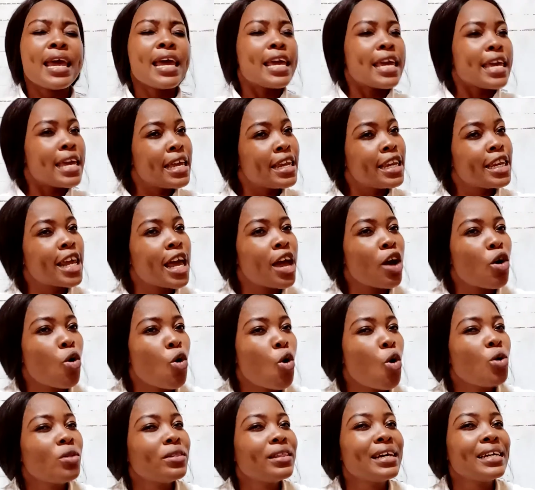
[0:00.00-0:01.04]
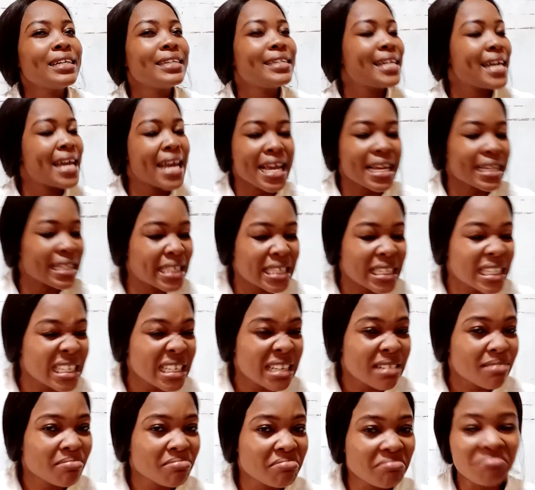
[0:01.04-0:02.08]
In the olden days,
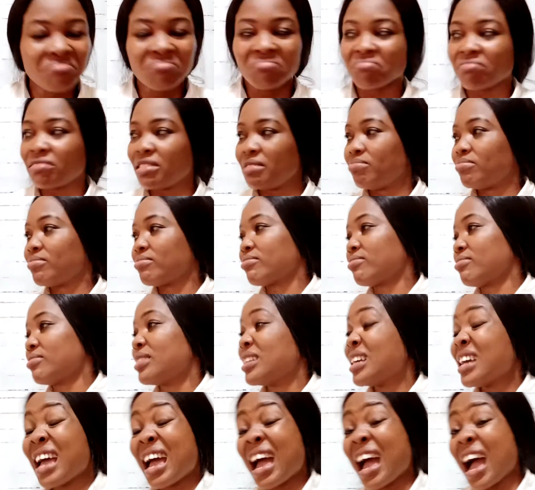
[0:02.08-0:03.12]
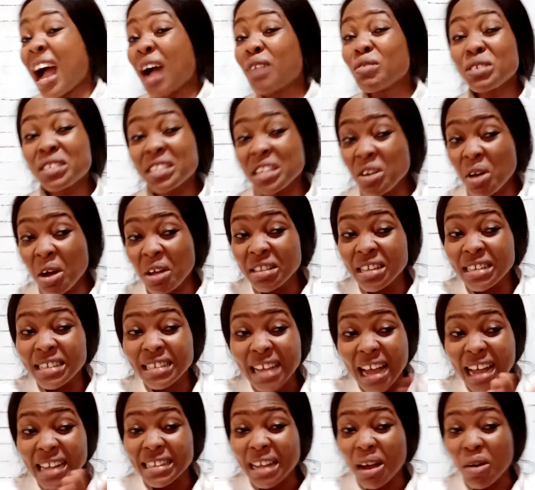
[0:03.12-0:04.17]
have you seen all these
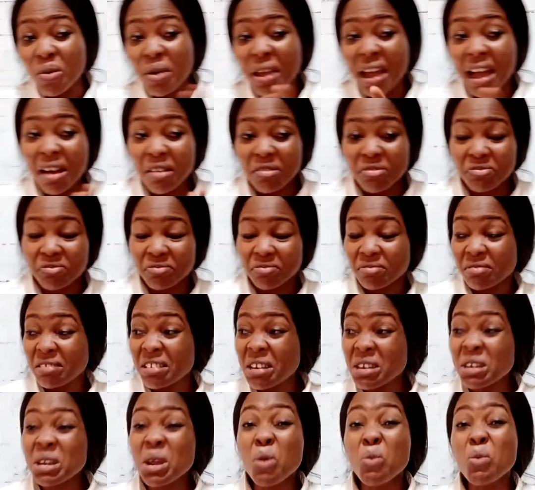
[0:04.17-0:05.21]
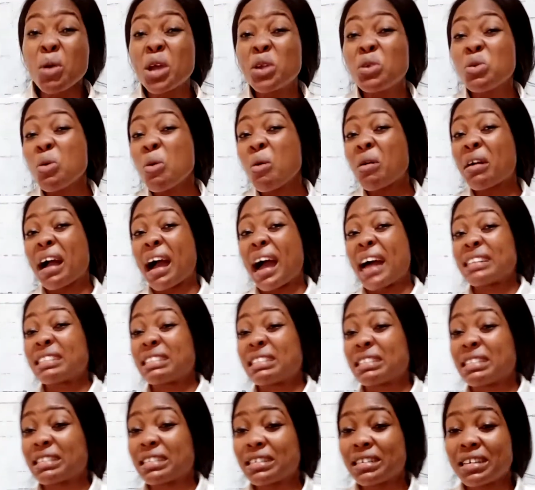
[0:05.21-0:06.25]
cars that we have? There were no cars,
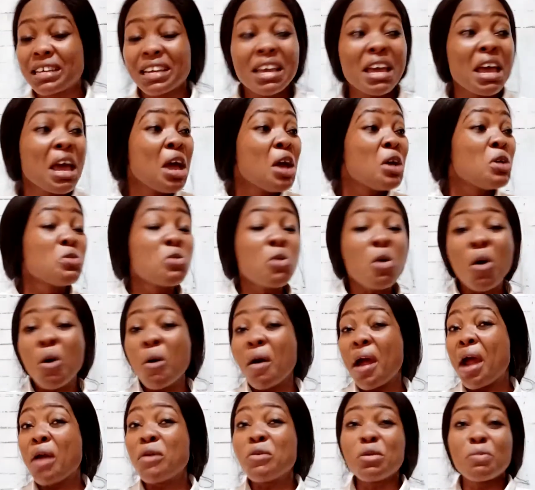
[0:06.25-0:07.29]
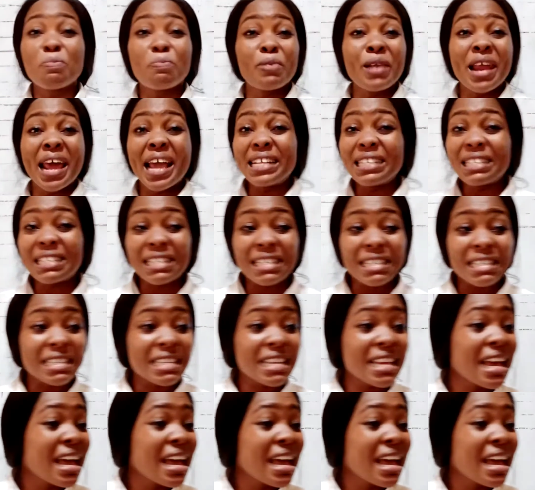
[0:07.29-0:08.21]
no airplanes,